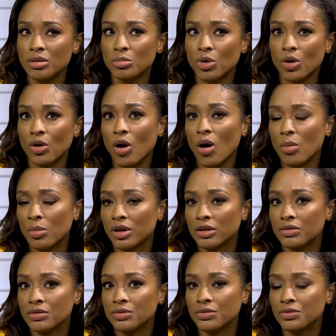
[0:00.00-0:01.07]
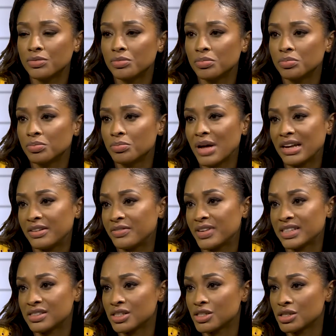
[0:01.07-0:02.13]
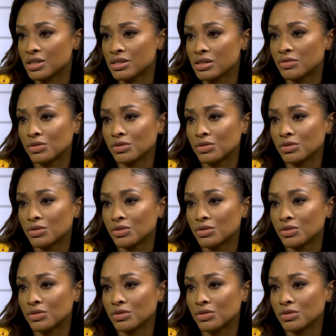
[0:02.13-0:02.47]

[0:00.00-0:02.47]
more common manifestations of